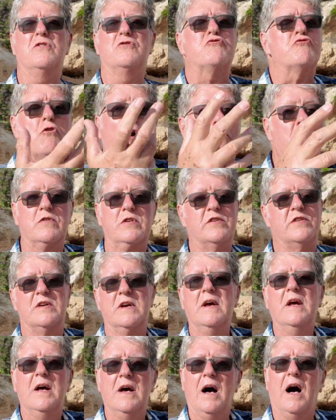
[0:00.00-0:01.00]

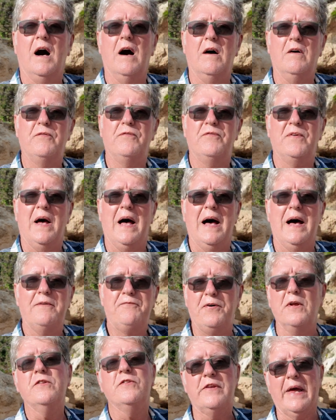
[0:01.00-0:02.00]
tranche of uh,
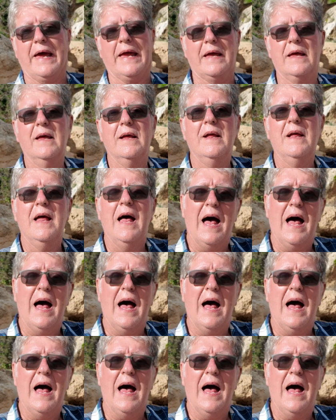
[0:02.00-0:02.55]
funding